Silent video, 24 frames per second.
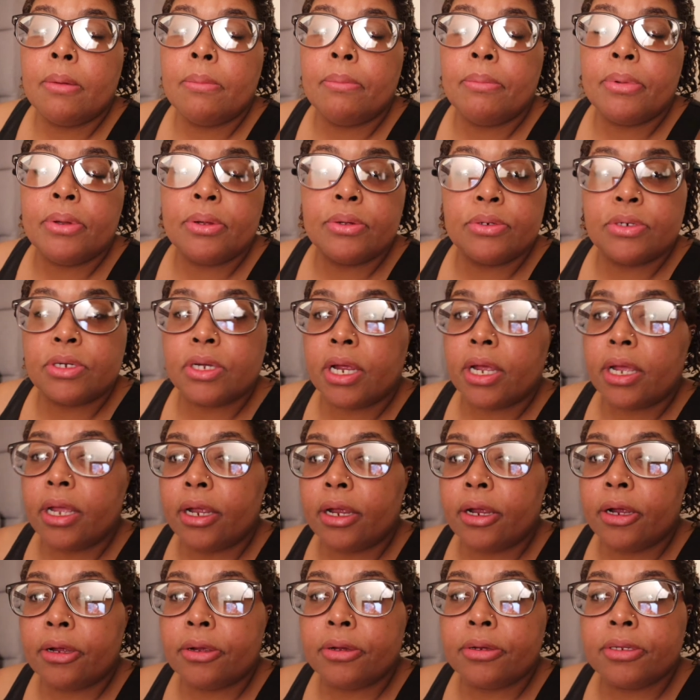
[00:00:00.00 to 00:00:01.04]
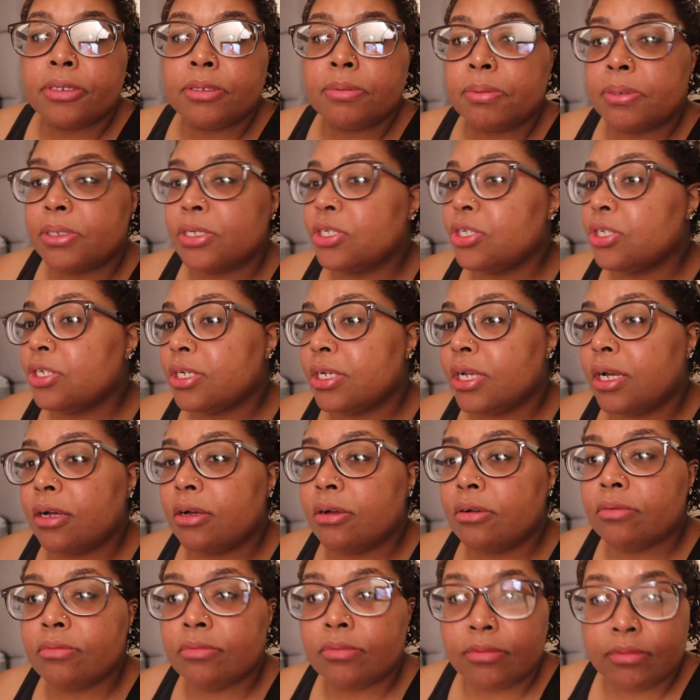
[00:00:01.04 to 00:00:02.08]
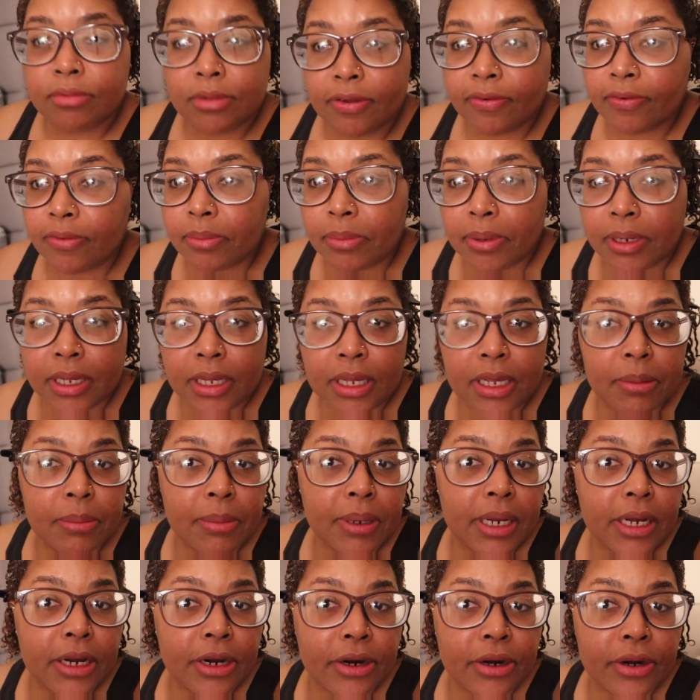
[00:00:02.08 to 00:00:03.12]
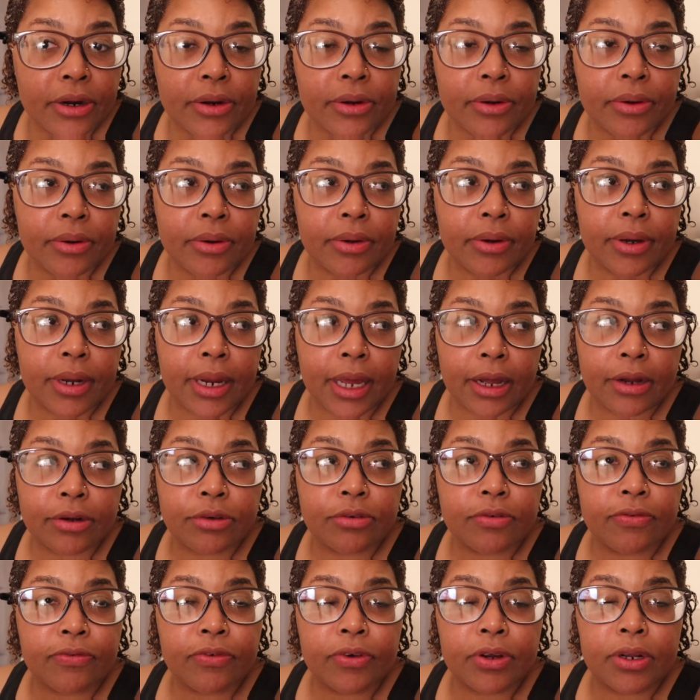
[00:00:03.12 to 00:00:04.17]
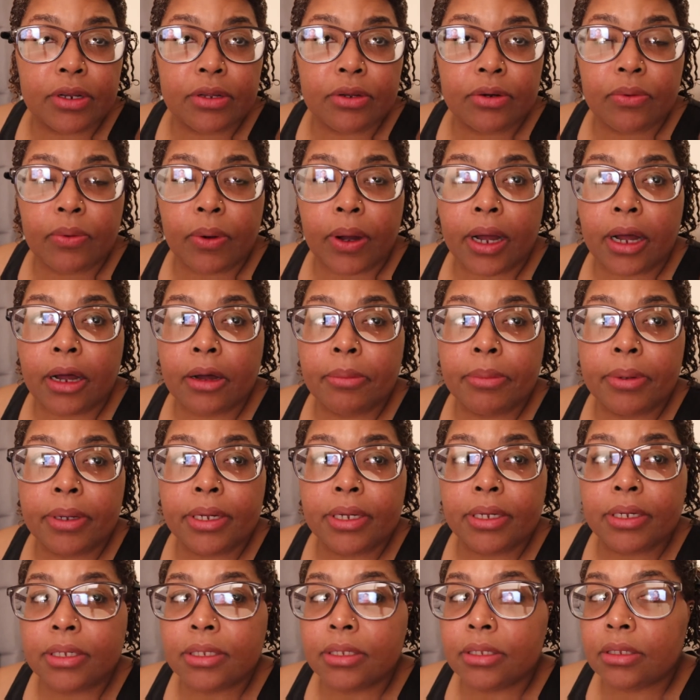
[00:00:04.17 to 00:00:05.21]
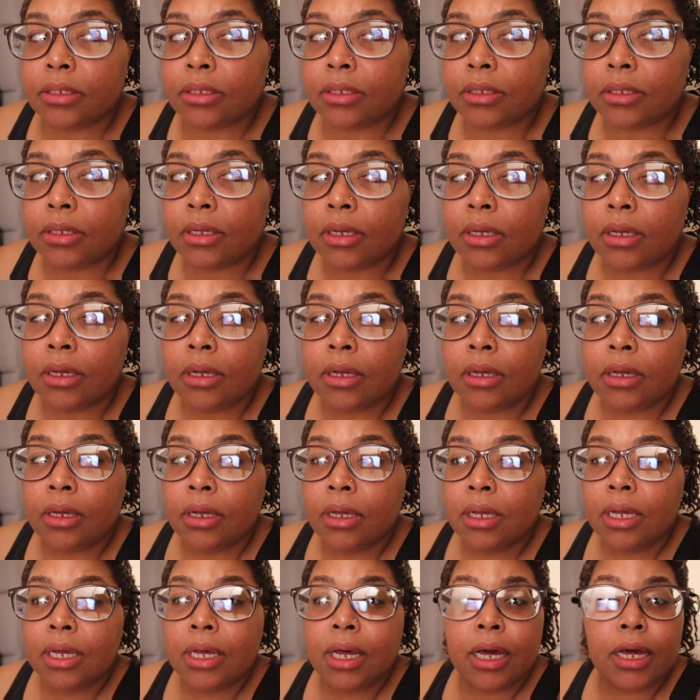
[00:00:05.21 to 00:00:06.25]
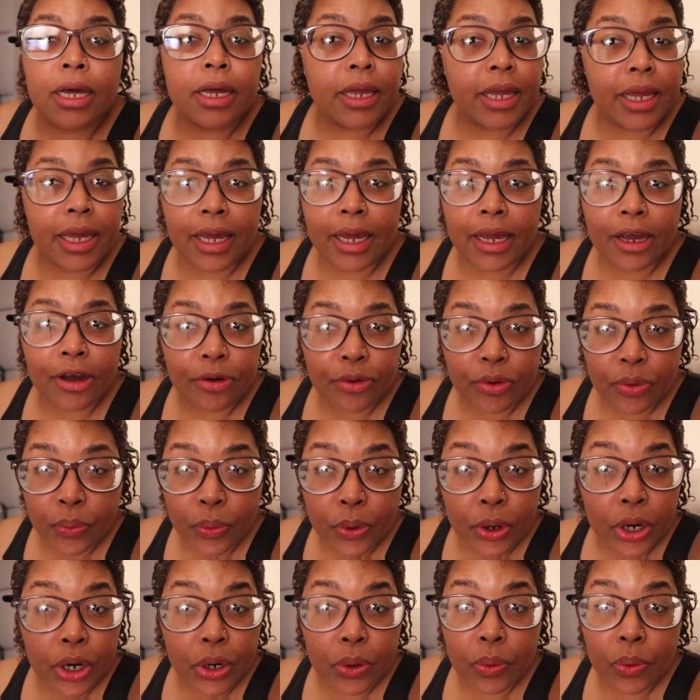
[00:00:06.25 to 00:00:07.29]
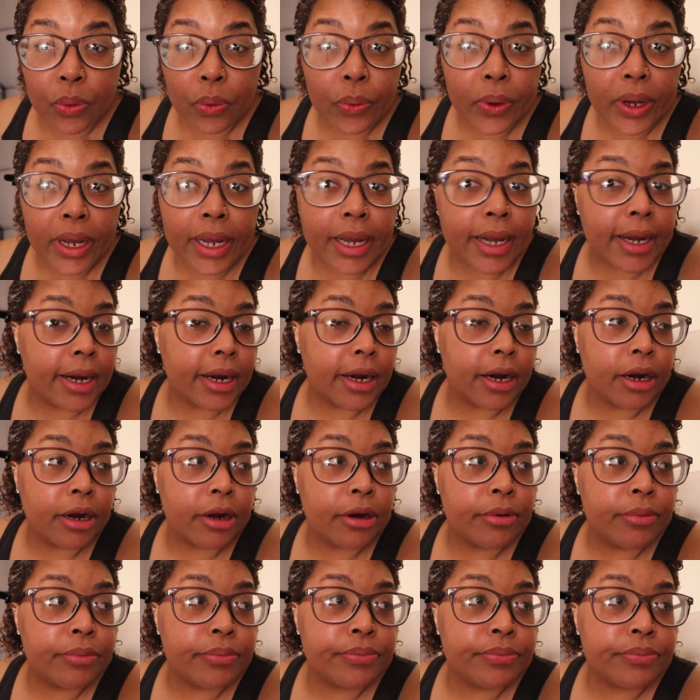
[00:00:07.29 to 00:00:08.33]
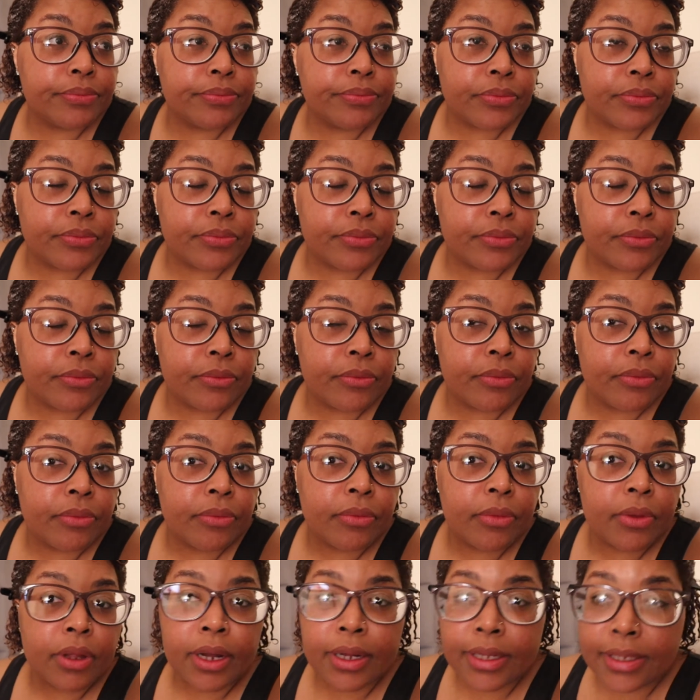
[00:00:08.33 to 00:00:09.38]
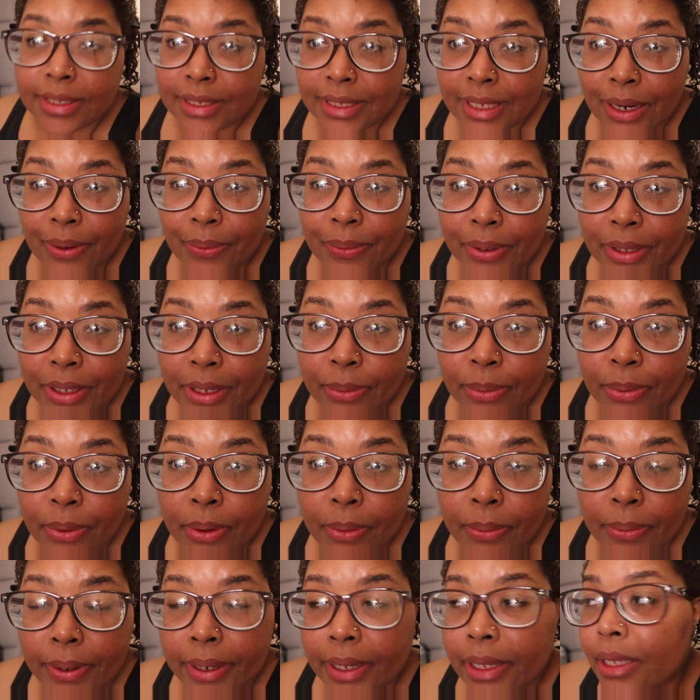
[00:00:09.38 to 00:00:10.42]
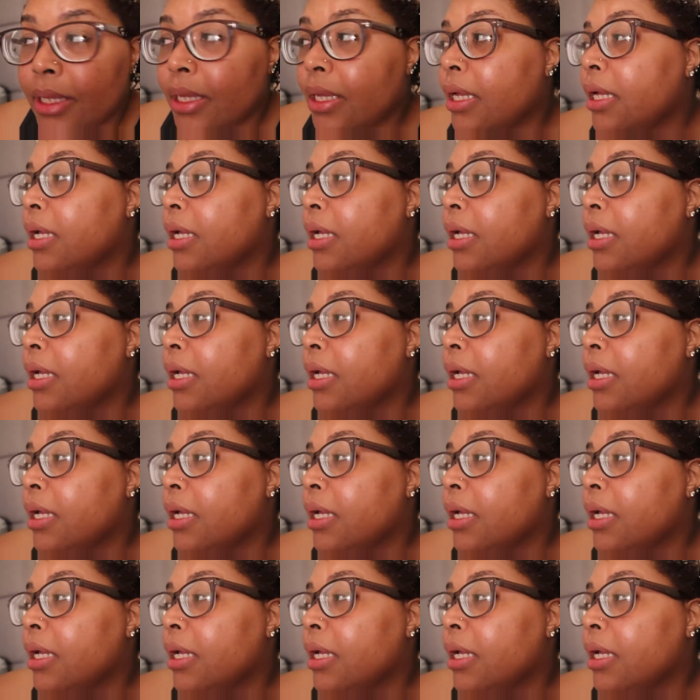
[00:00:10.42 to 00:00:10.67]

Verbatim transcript: blow dryer especially now if I'm gonna keep my hair natural for a little while because I can't go to work with wet hair it's not really appropriate